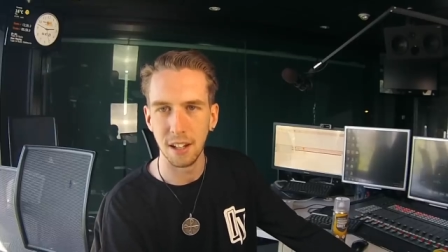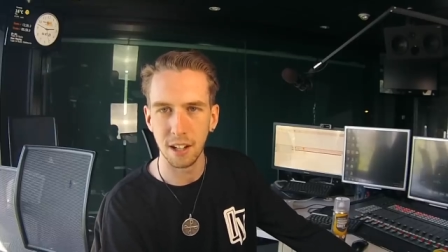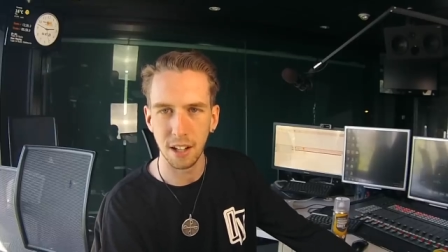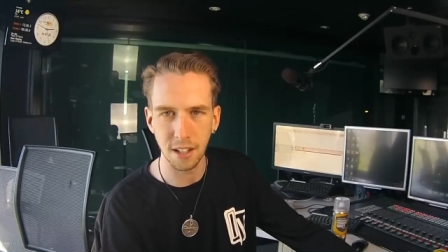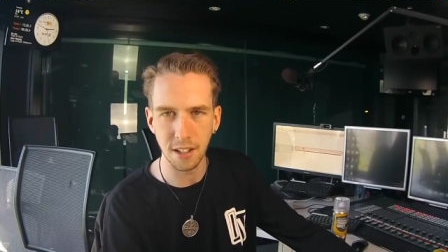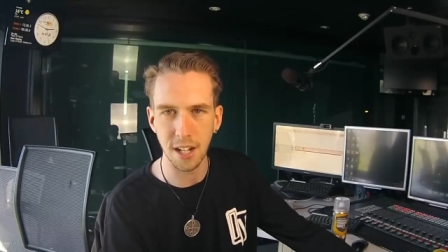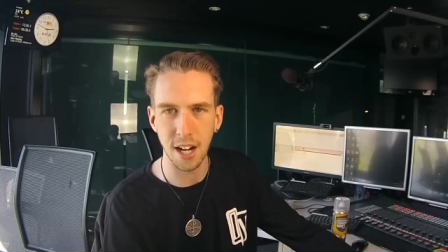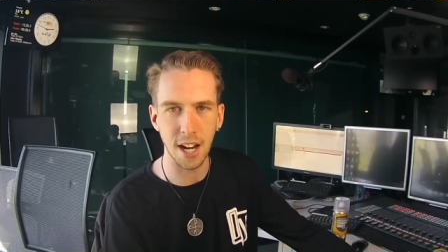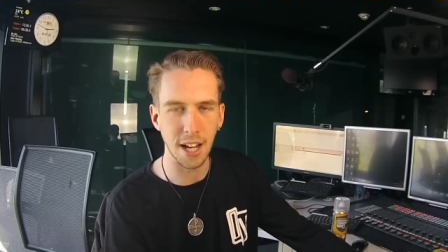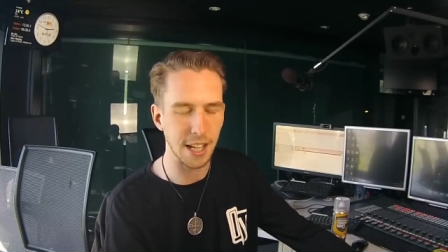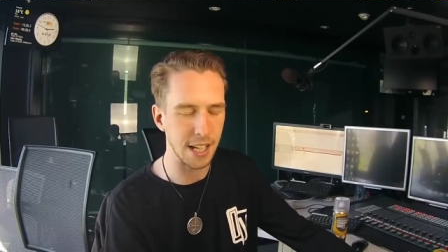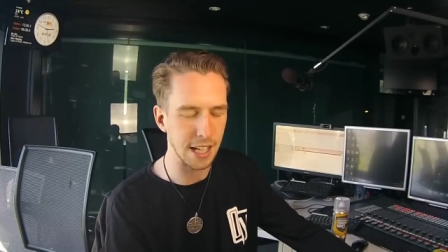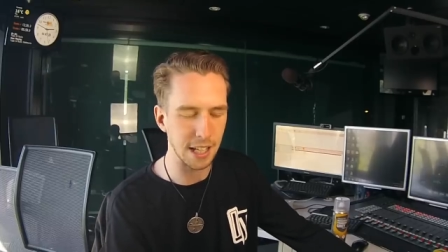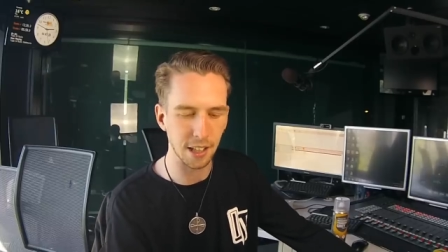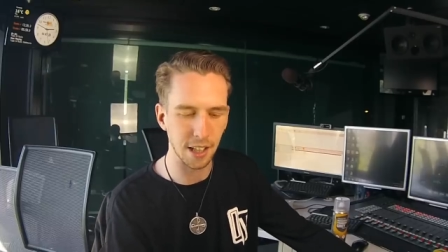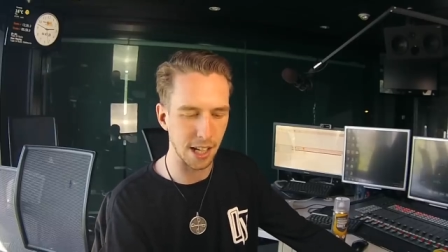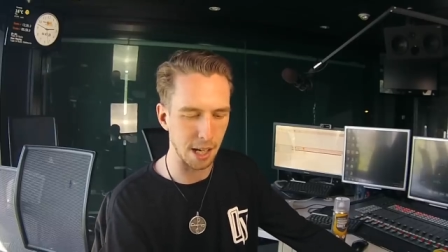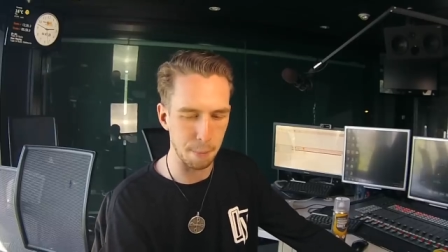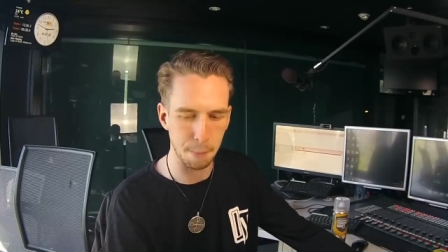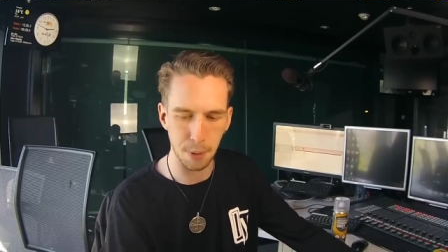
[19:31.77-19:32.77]
And then I hear
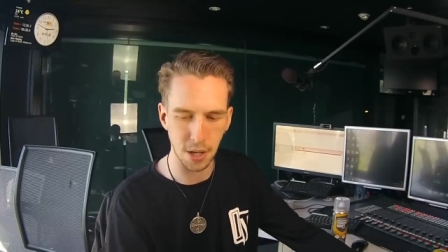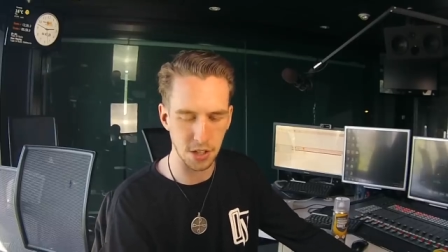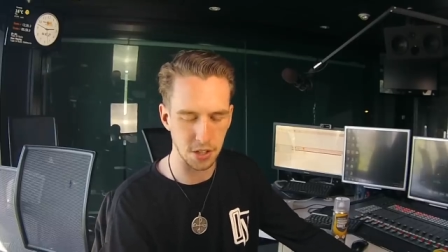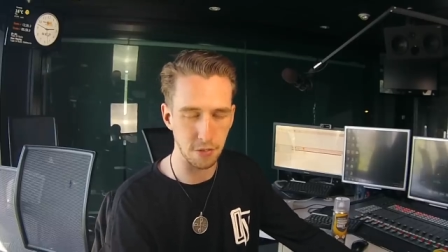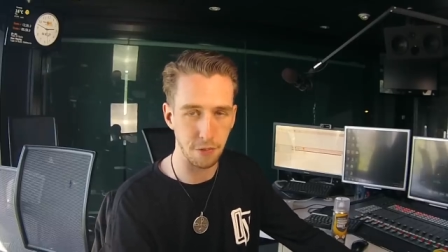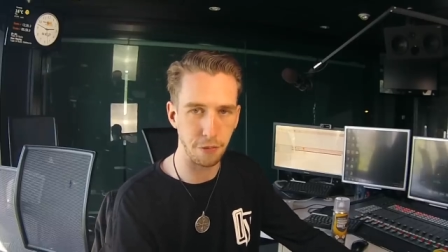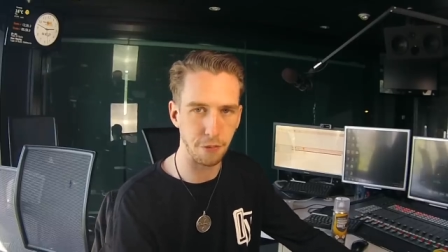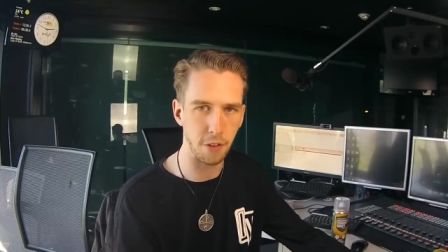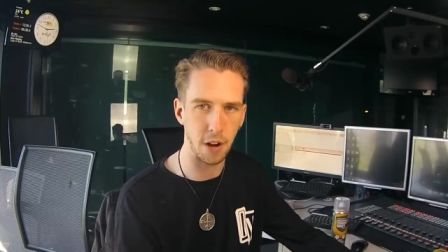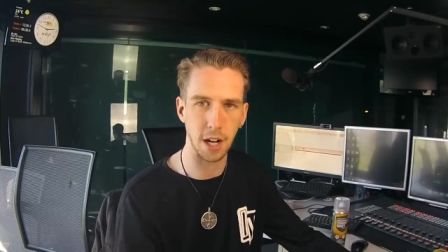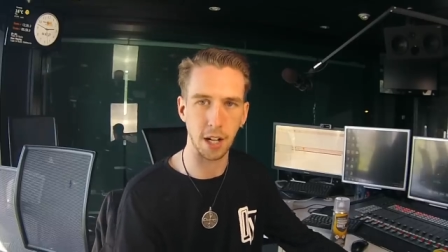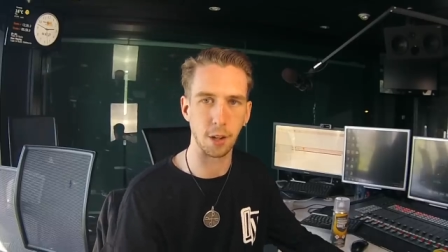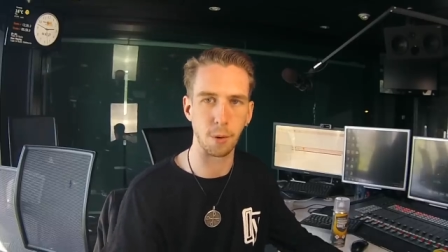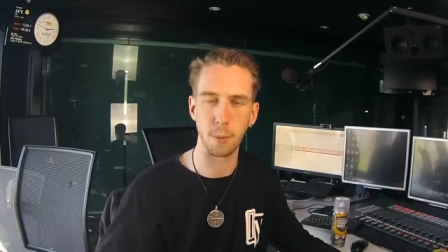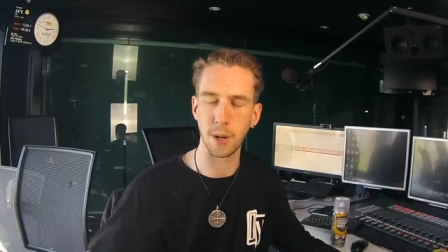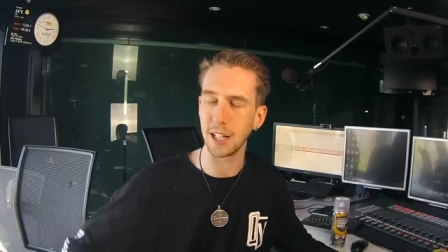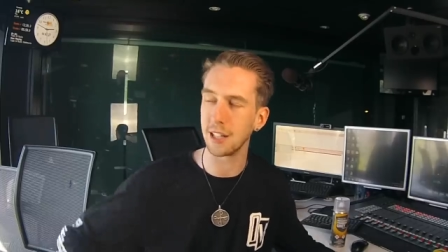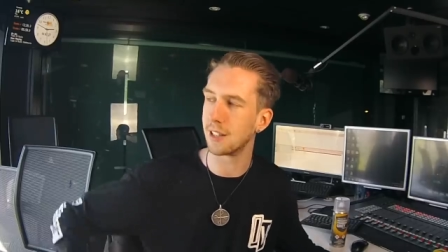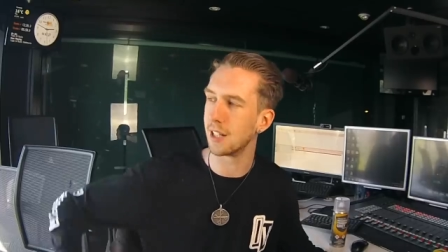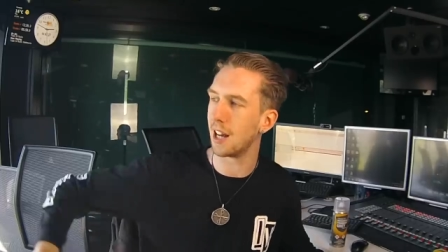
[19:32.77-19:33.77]
like a bunch of fucking
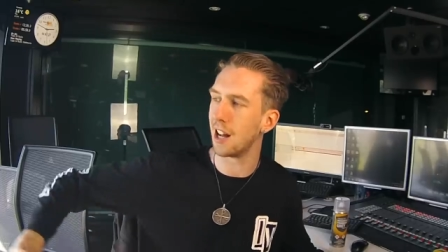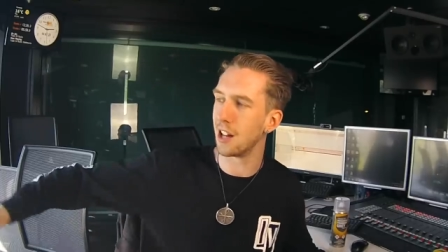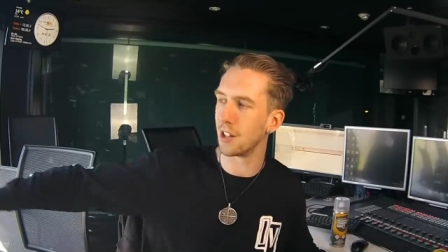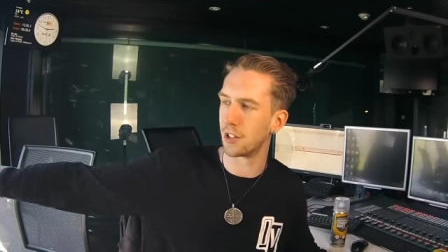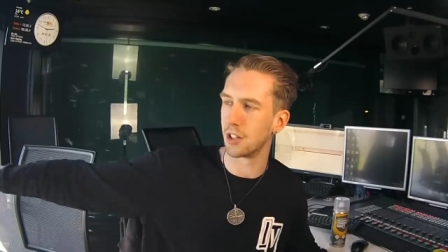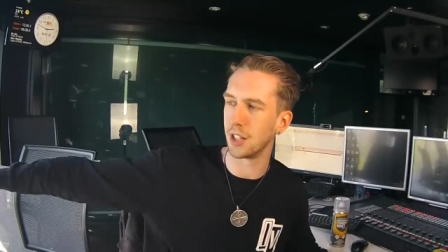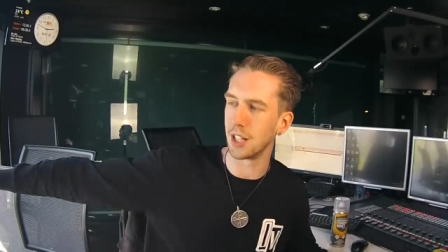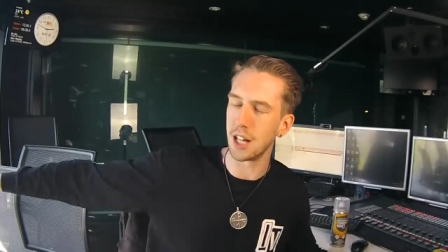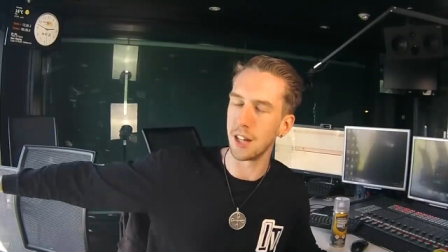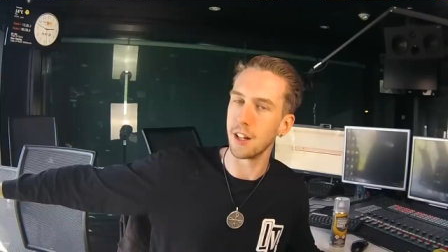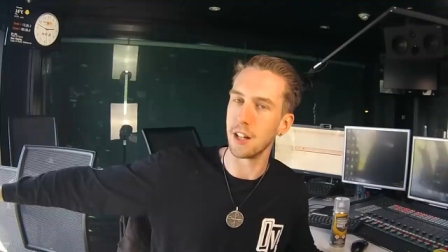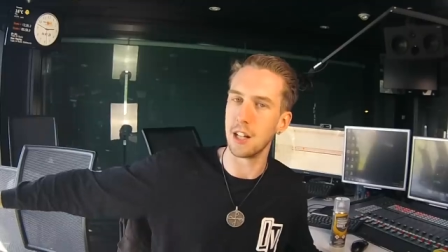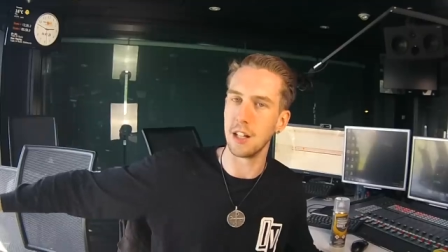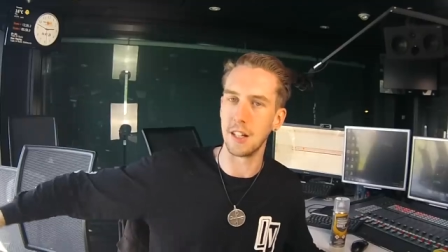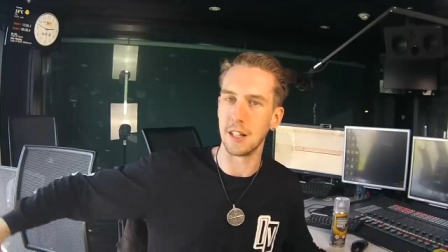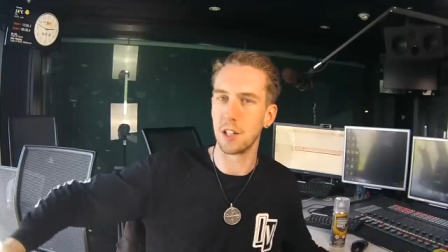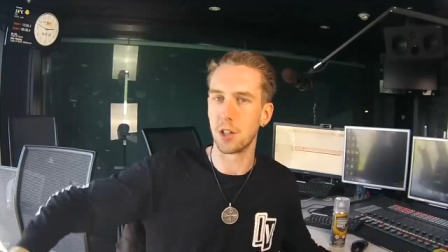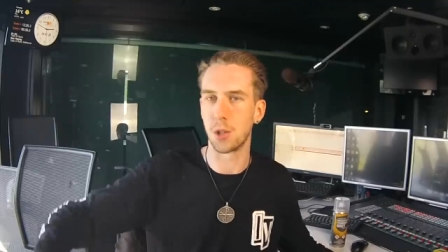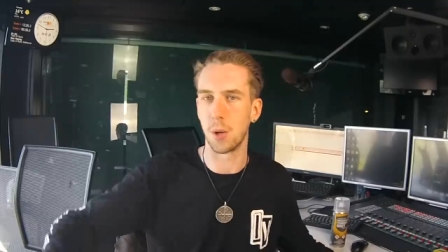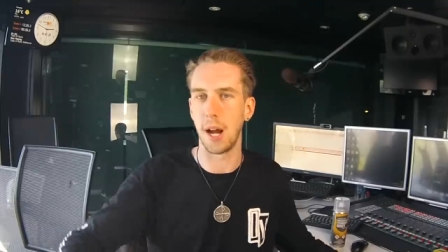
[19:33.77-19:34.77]
retards on the other end
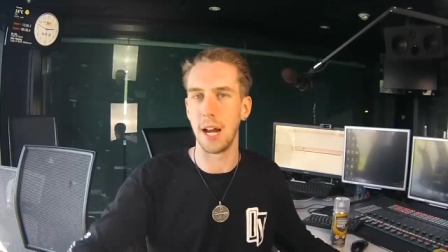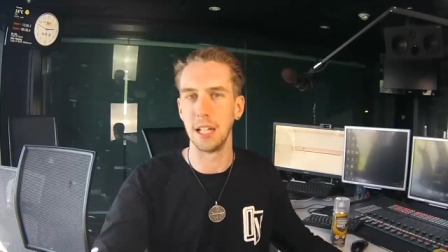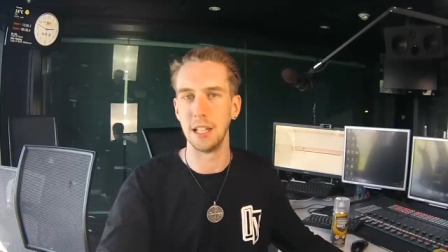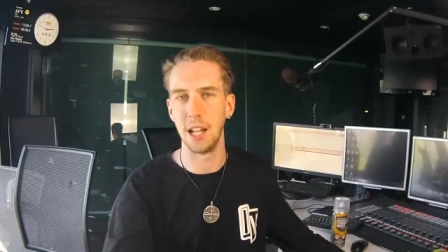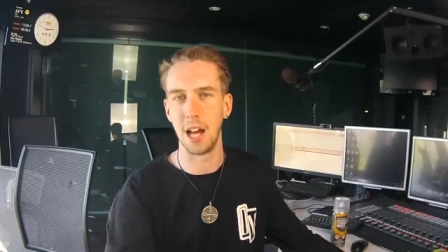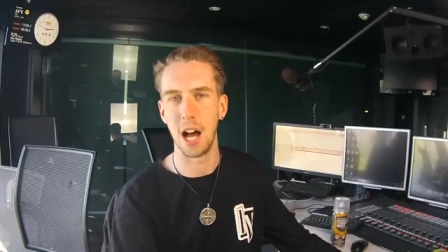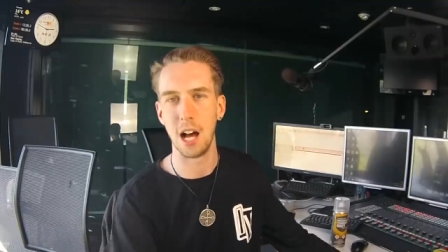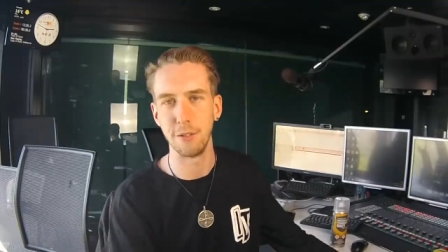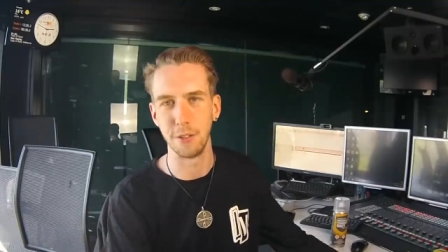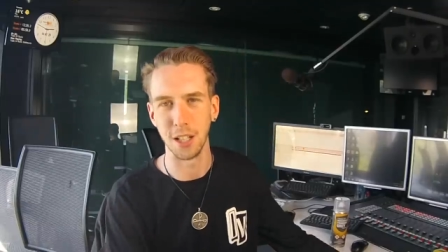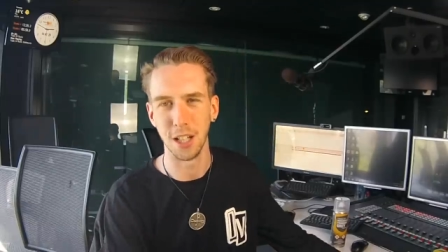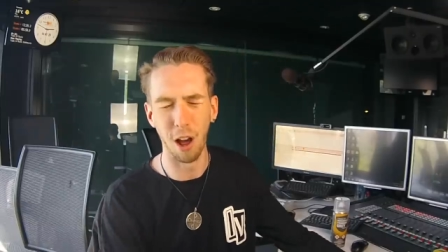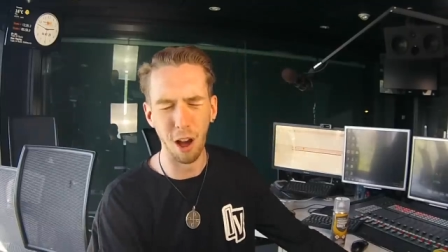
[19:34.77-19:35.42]
of the train laughing.